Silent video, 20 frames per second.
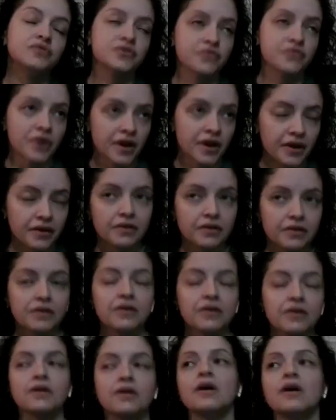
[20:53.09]
do regret.
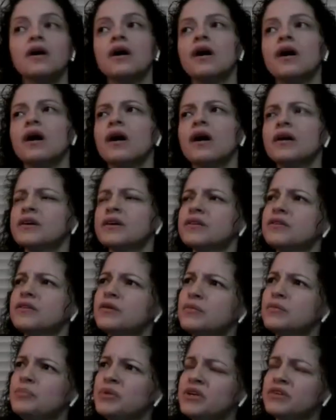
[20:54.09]

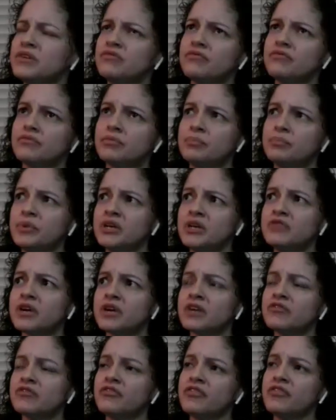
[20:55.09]
Another big
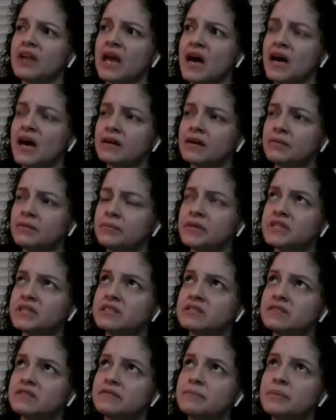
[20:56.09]
red flag
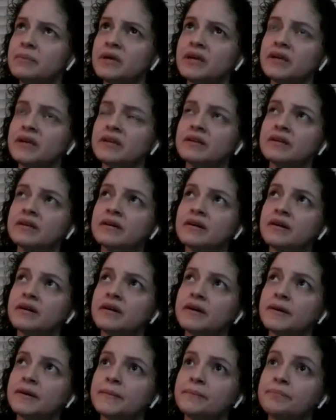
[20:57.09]
must have been
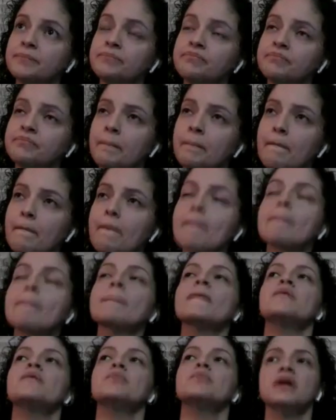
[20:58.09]

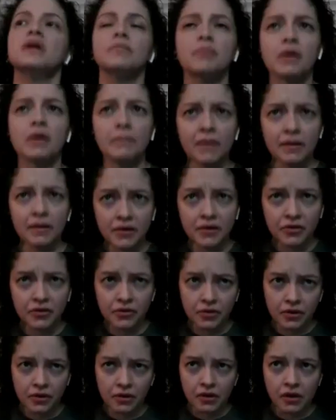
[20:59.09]
when I brought my
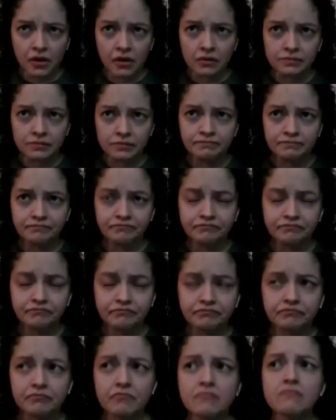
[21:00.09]
mother-in-law.
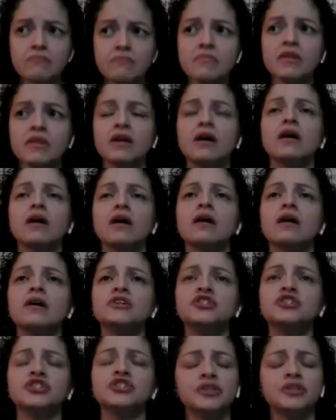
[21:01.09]

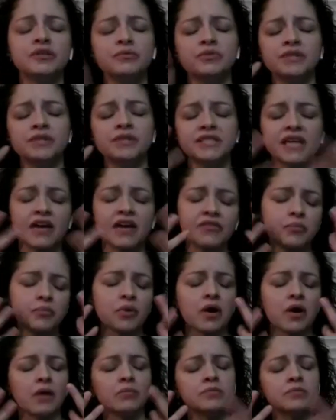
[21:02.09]
She was
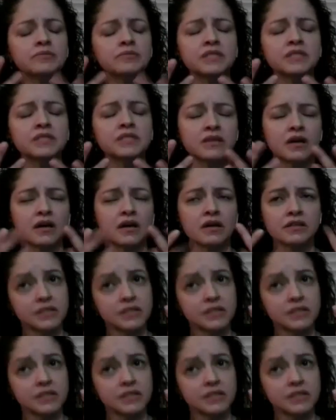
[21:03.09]
having problems